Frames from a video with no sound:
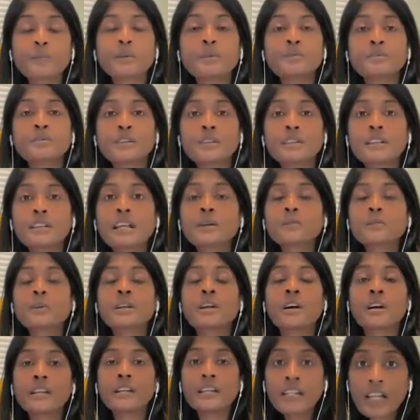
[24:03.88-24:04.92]
And when we feel like we're
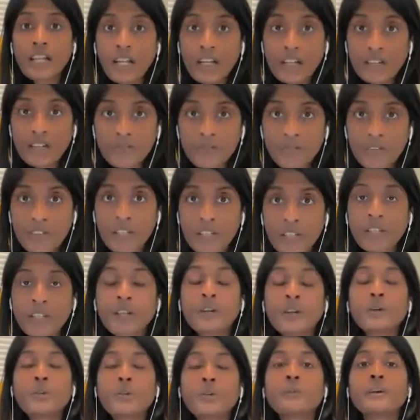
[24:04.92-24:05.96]
not enough,
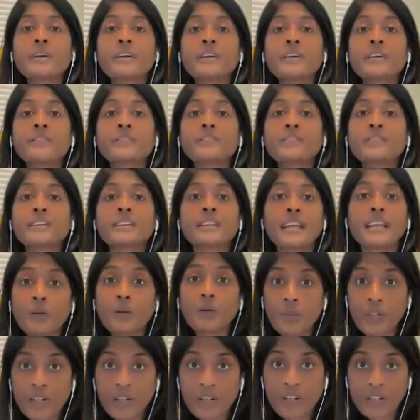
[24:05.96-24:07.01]
we don't feel like
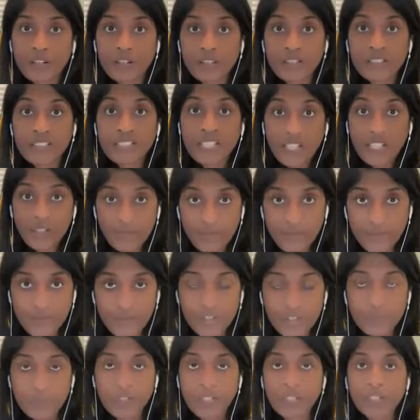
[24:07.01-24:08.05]
we are safe
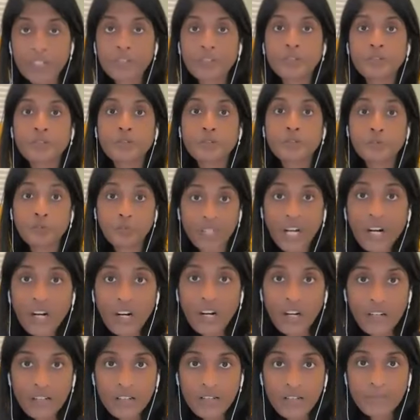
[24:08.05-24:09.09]
to be who we
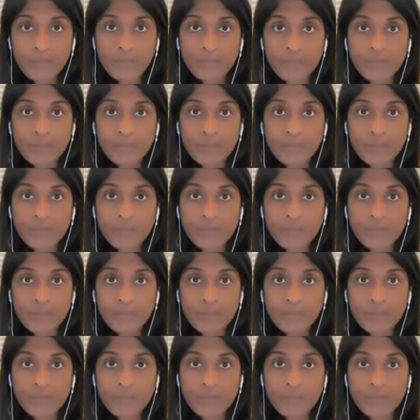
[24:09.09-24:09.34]
are.